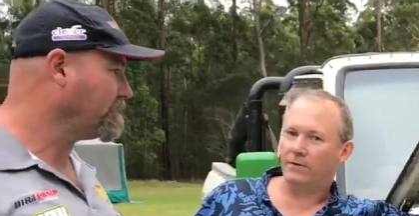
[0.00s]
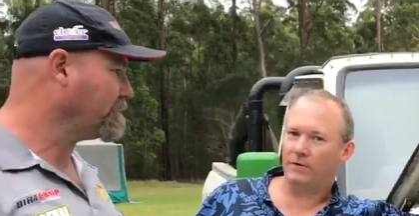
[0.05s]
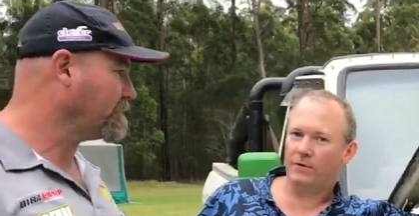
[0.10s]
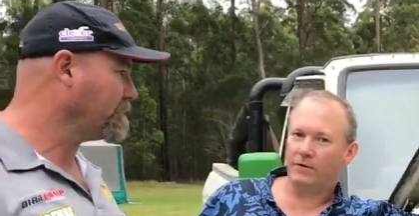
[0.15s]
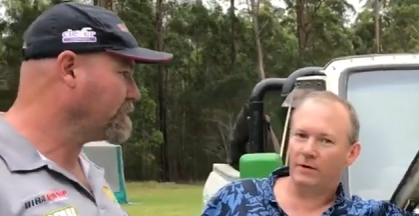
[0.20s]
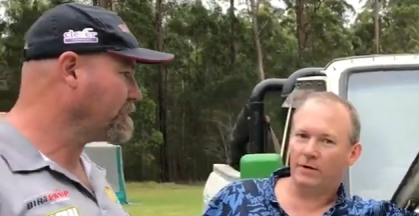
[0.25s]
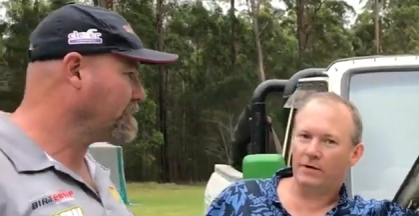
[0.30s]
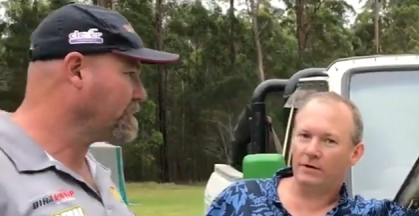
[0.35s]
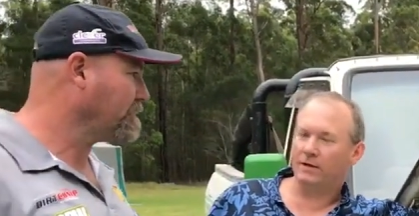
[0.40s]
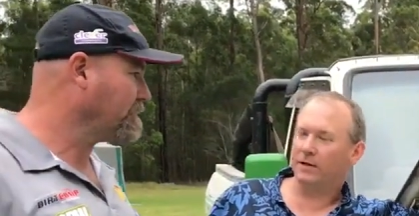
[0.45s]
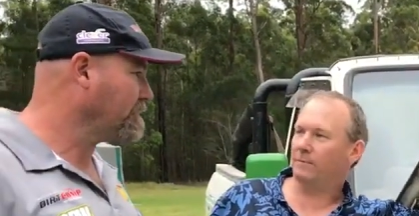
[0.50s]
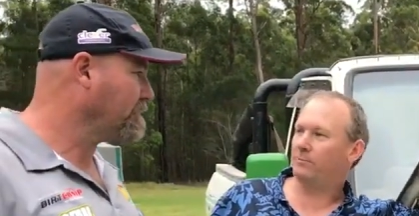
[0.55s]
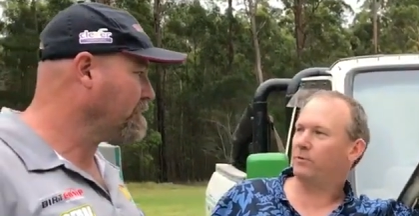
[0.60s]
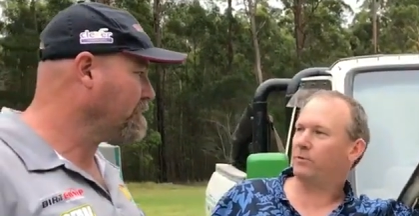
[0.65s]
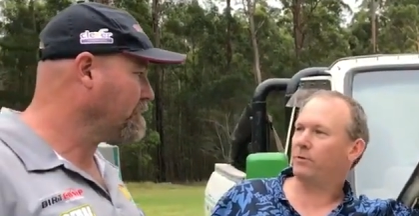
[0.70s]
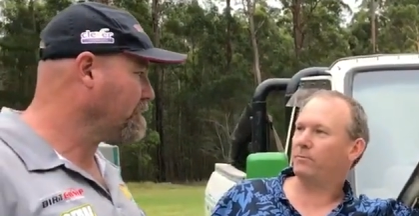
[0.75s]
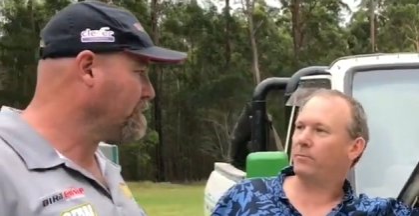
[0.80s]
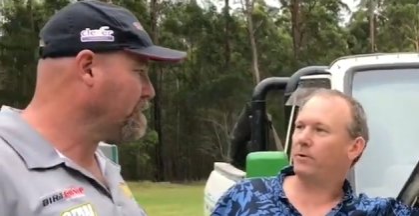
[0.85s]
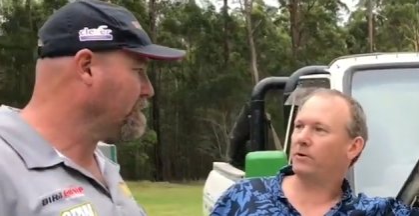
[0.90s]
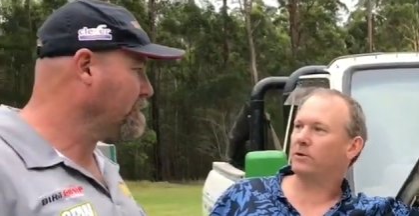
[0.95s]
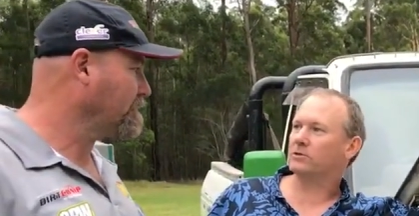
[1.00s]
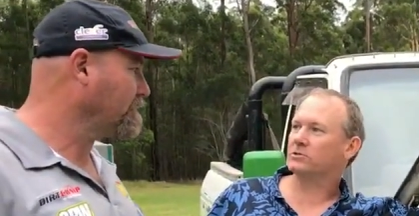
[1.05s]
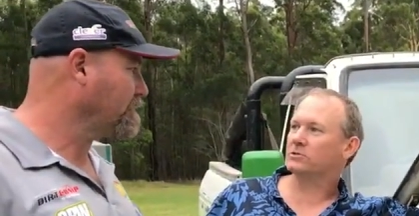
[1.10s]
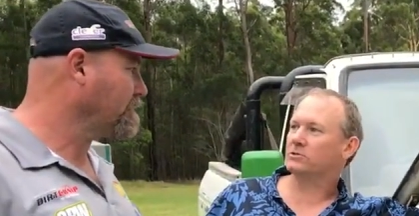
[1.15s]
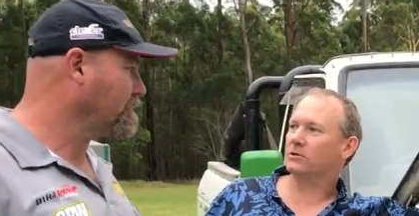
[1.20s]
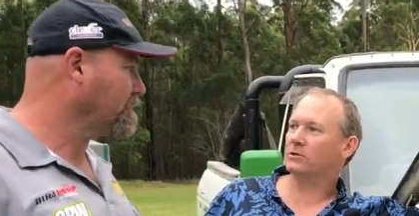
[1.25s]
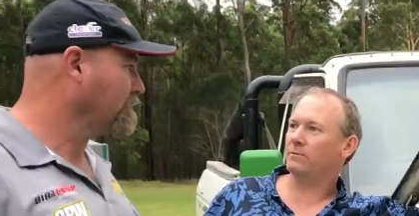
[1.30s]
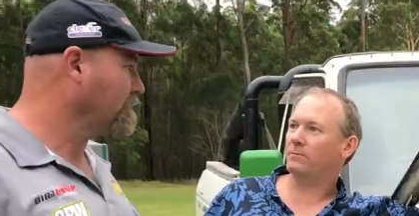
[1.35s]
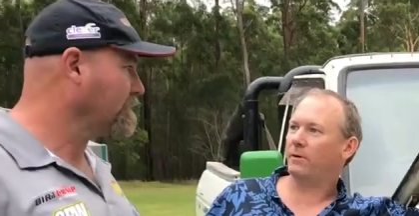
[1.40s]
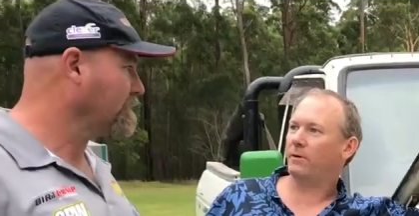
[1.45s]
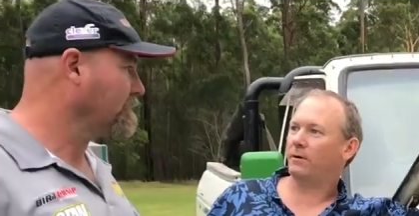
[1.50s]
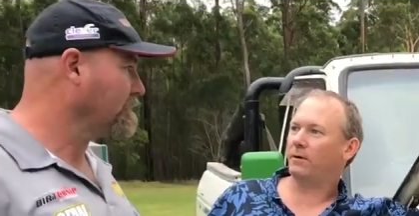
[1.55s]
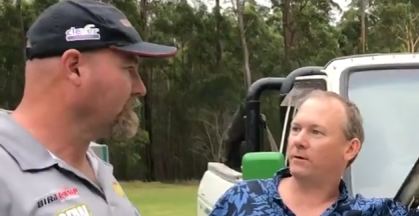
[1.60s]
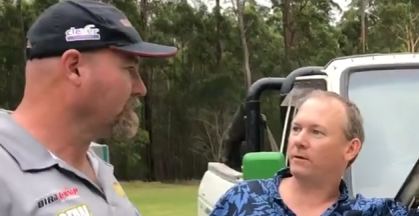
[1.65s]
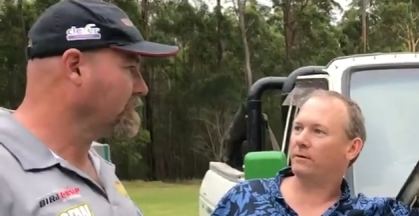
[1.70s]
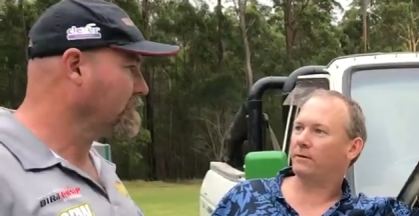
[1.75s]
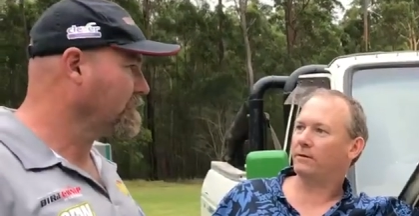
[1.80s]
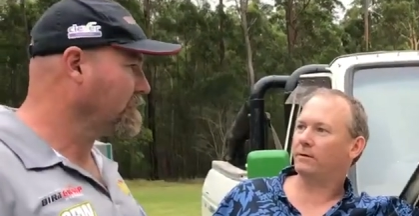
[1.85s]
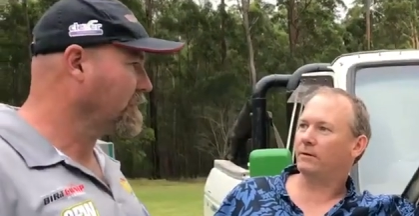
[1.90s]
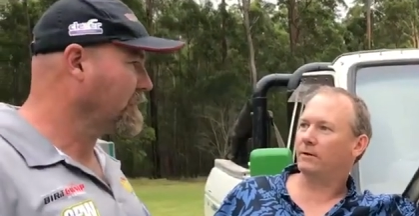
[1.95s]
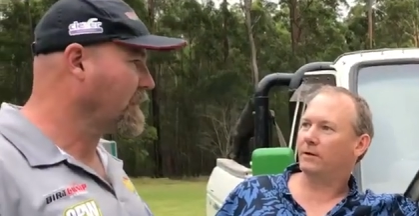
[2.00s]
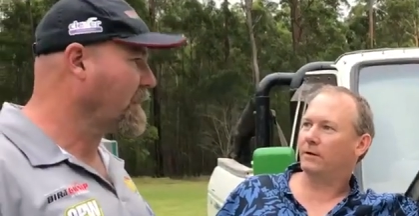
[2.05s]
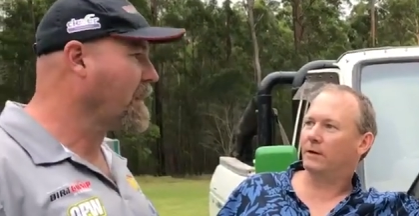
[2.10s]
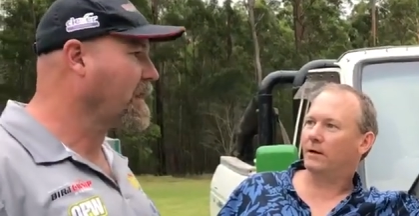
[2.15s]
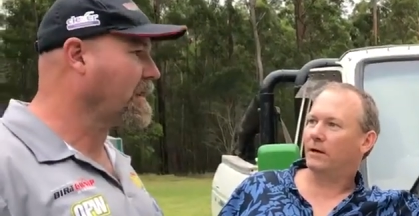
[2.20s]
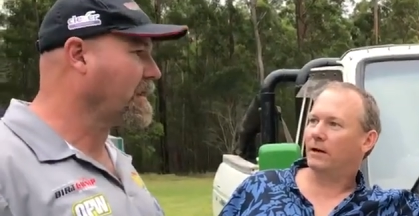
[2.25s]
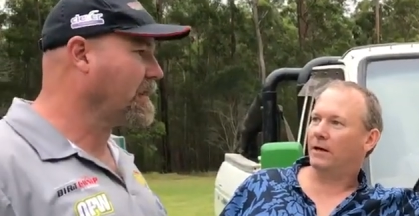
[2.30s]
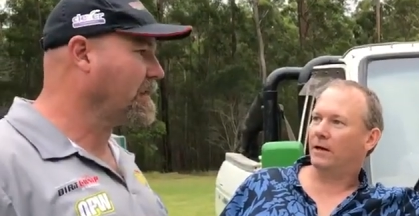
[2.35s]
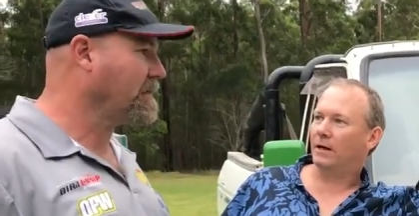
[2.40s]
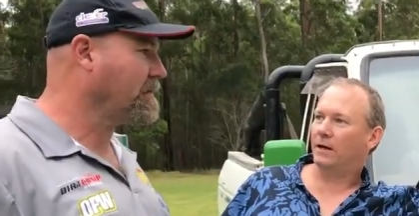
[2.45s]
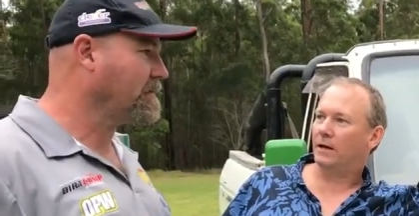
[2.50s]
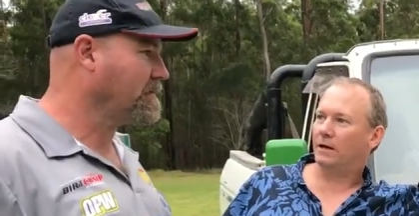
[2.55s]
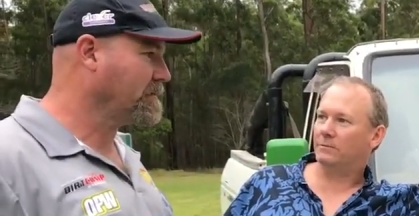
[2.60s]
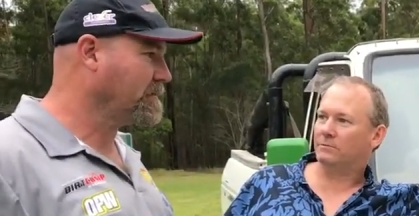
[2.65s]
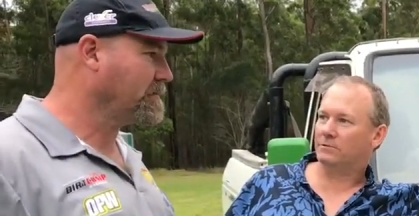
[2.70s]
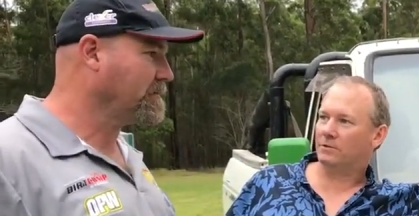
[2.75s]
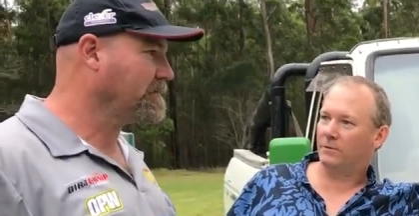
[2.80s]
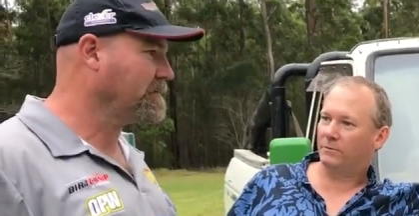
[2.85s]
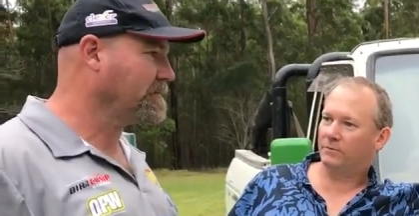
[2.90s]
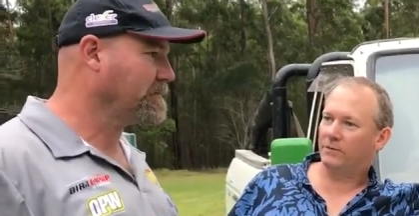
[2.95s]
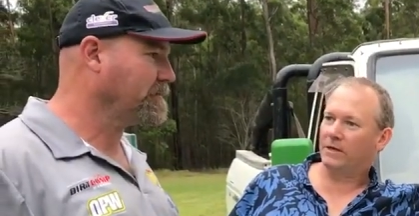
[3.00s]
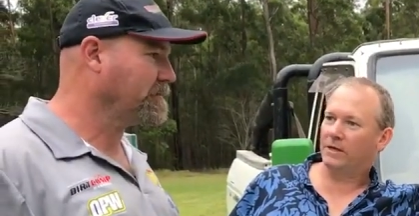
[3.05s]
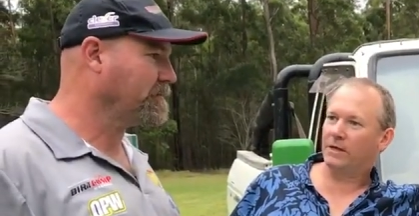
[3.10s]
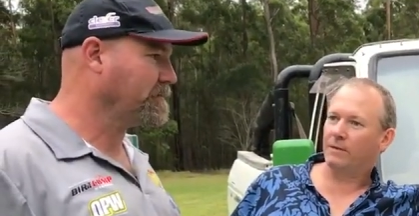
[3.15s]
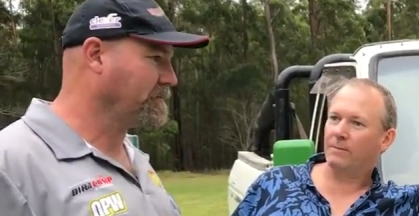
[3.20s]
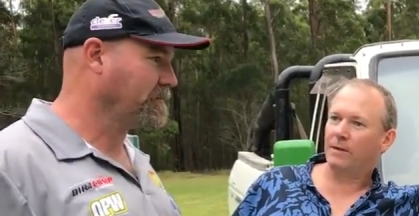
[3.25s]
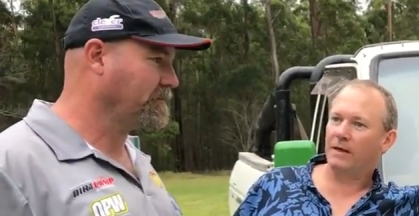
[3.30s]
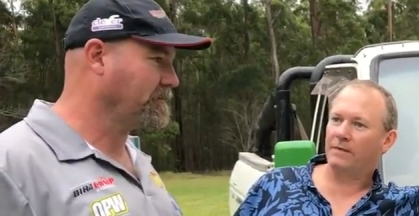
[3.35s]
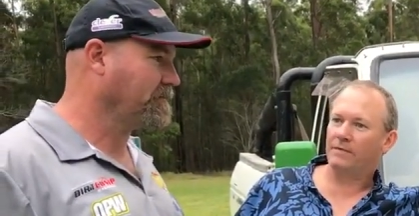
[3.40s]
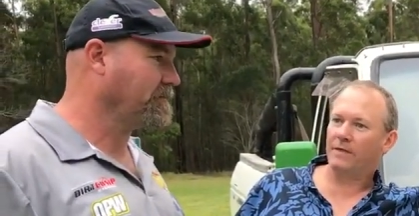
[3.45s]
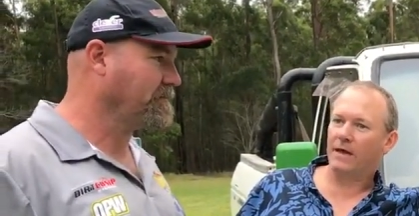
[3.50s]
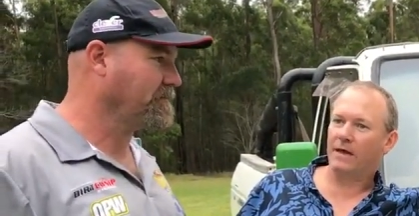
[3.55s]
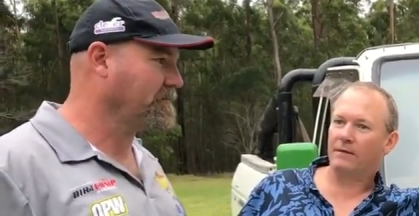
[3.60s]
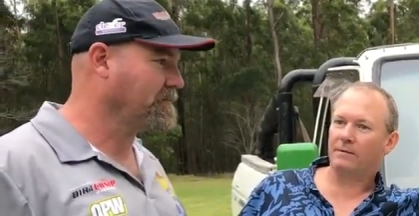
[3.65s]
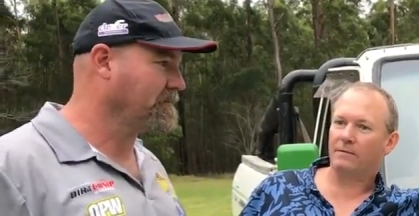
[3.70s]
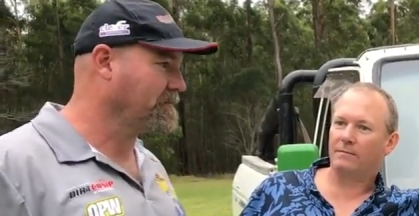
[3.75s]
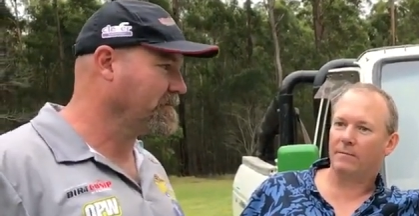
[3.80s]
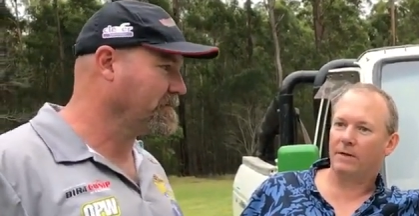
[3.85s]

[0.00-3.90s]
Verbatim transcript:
Speaker 1: that I can then put a bonnet scoop on it Okay. Uh, so I'm thinking about that,